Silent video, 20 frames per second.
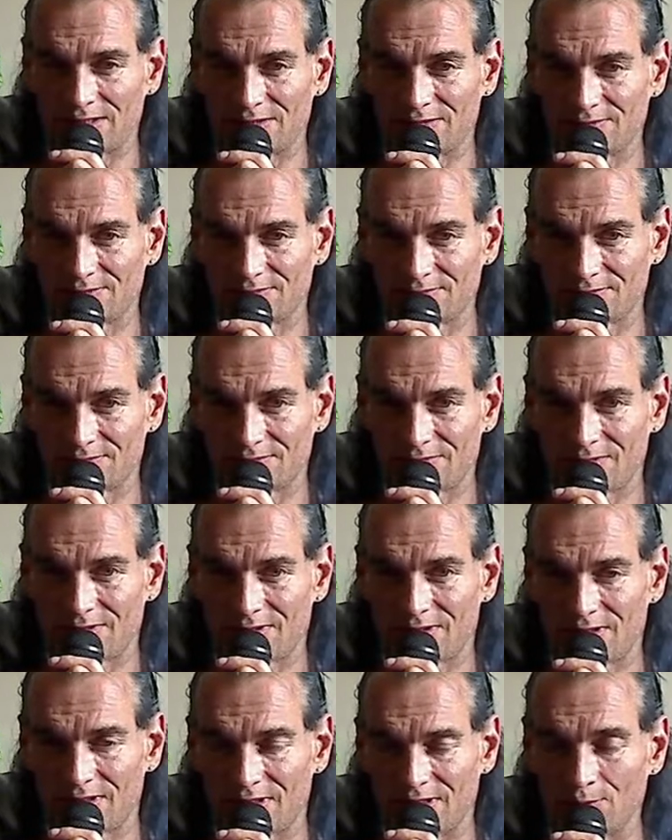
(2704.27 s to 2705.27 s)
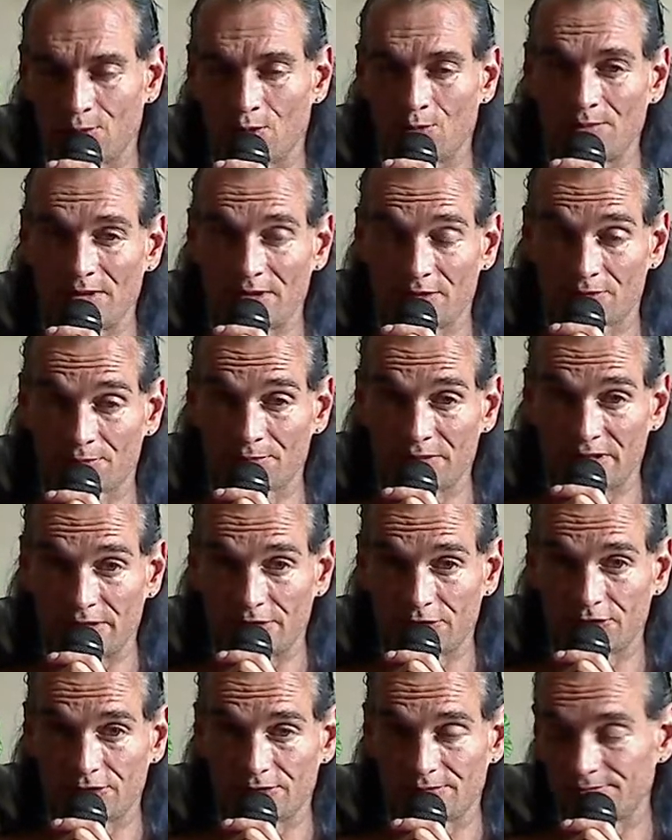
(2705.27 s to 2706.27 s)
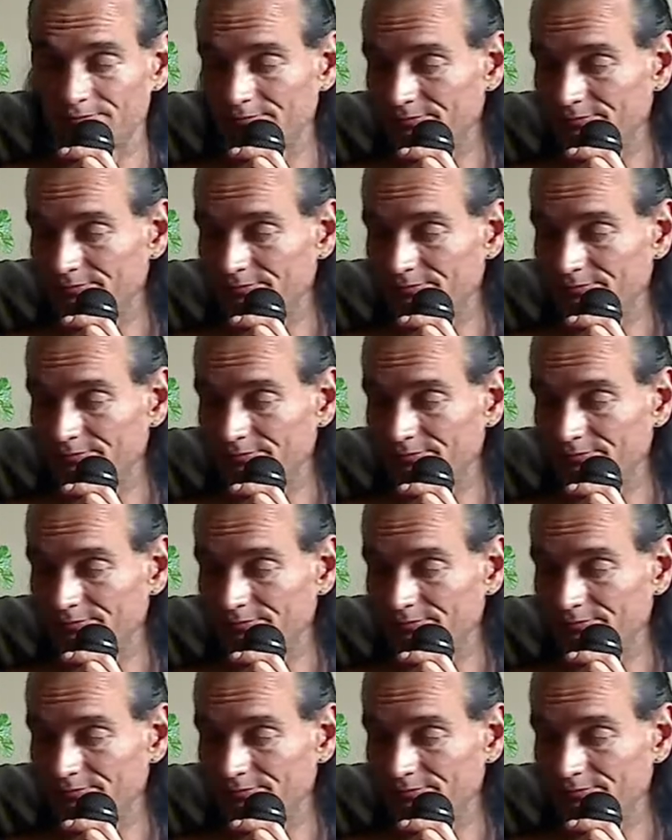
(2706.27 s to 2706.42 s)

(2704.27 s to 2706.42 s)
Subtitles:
that he won't be their bitch.